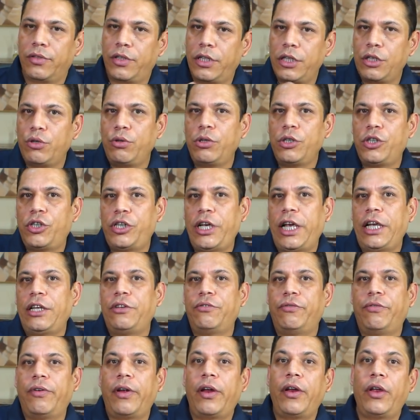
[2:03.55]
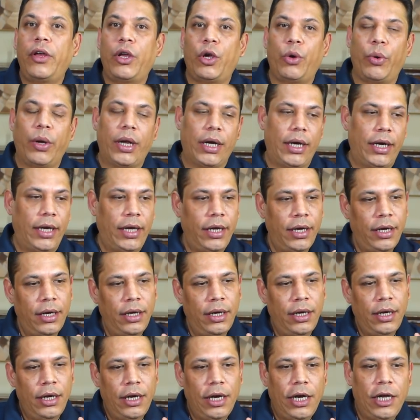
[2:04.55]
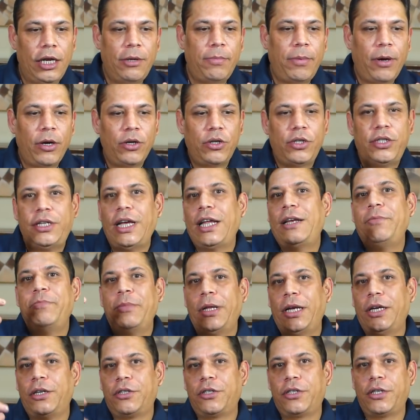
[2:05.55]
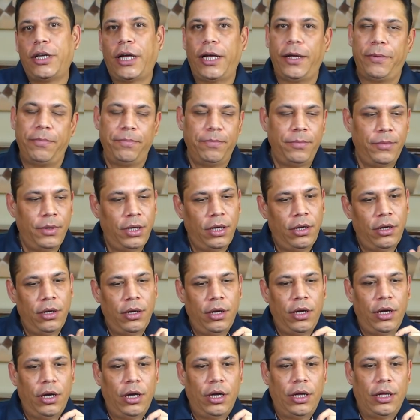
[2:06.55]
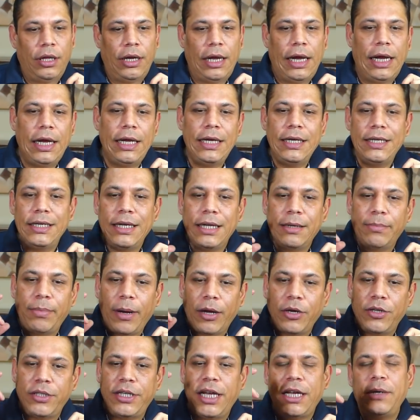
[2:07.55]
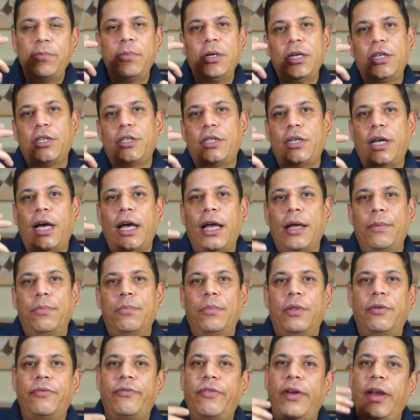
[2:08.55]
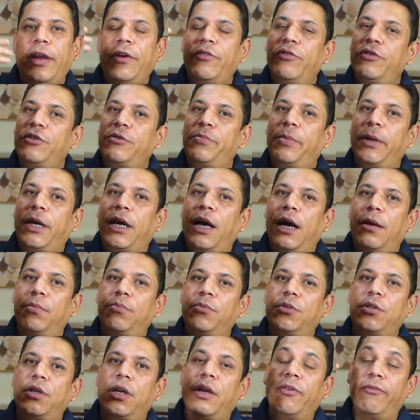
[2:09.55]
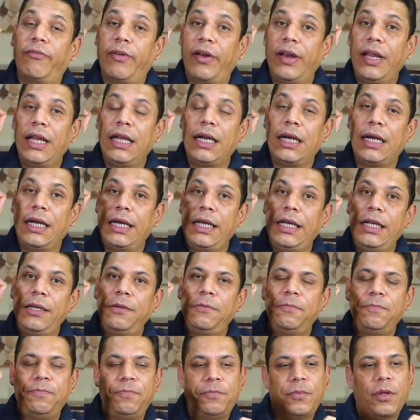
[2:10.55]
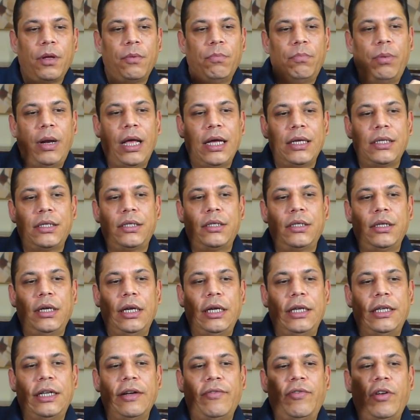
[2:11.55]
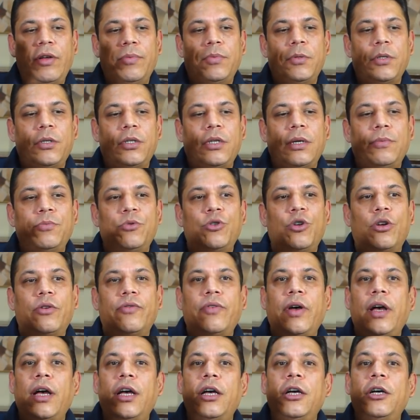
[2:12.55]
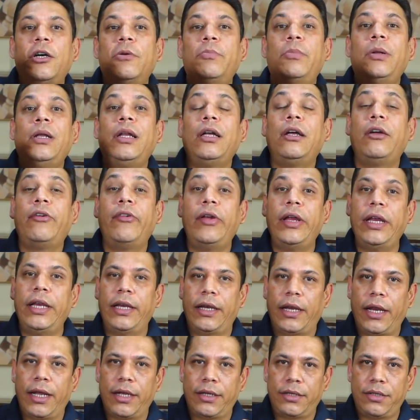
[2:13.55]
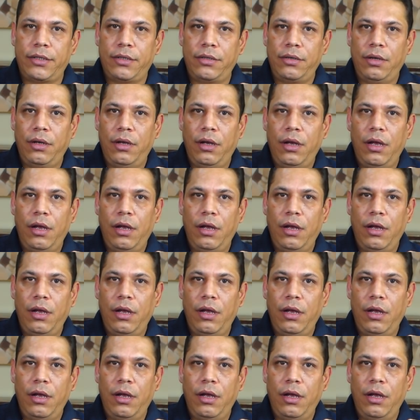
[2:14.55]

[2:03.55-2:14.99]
This will change very quickly in about 10 minutes time. In about 10 minutes time, the fragrance becomes very clean, plus it develops some sort of a herbal greenness.